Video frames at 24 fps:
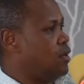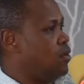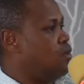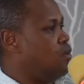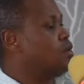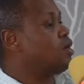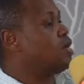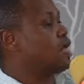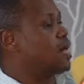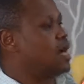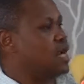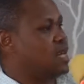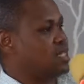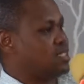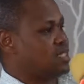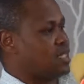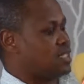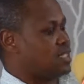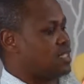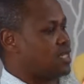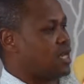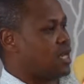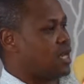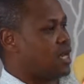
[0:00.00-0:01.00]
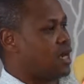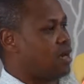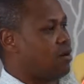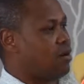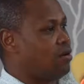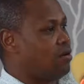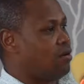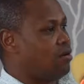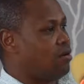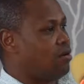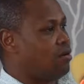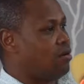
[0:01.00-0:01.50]
All cultures are
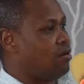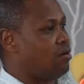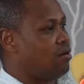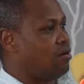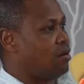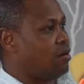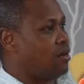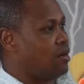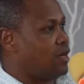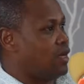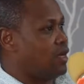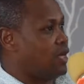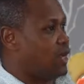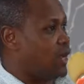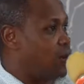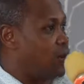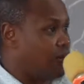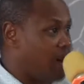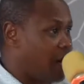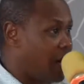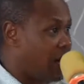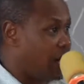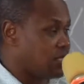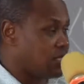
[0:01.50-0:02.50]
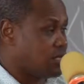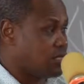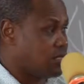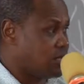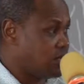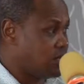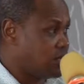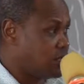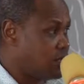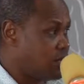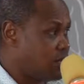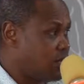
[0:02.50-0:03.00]
now in our
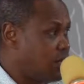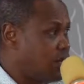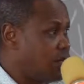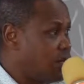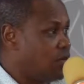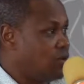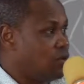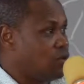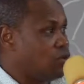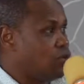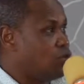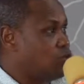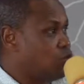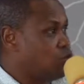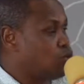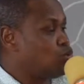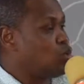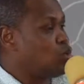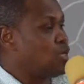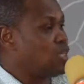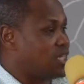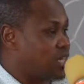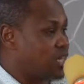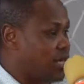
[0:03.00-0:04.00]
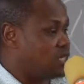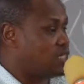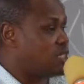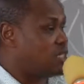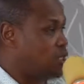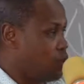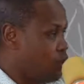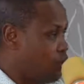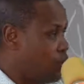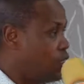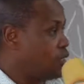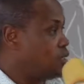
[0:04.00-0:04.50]
eyes. You choose what
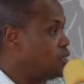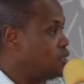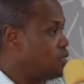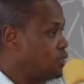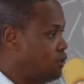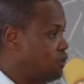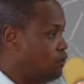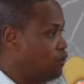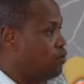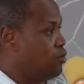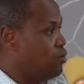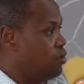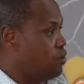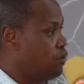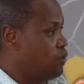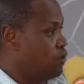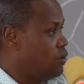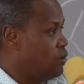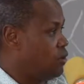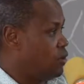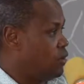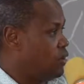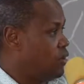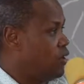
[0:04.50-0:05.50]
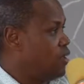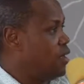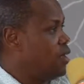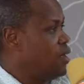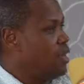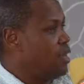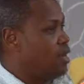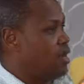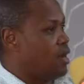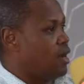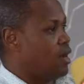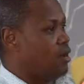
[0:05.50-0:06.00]
culture you want to follow.
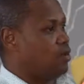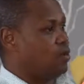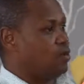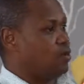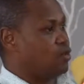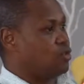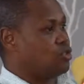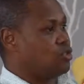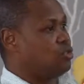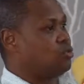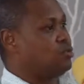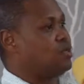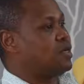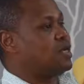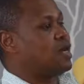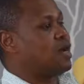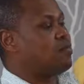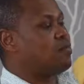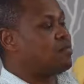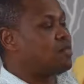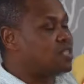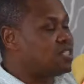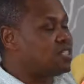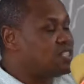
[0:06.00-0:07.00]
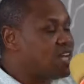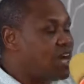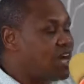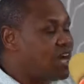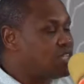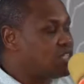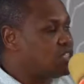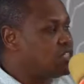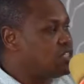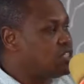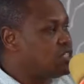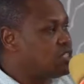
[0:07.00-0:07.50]
Now you become the
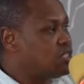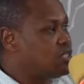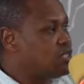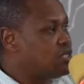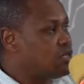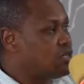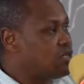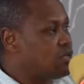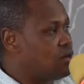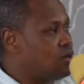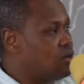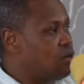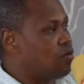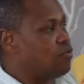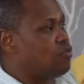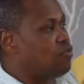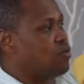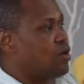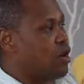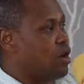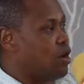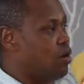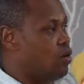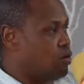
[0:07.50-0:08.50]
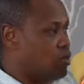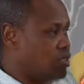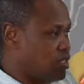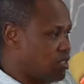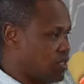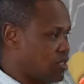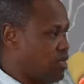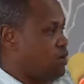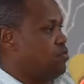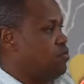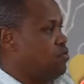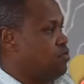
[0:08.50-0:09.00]
judge of your own
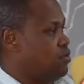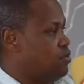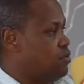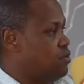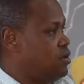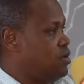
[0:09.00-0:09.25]
self.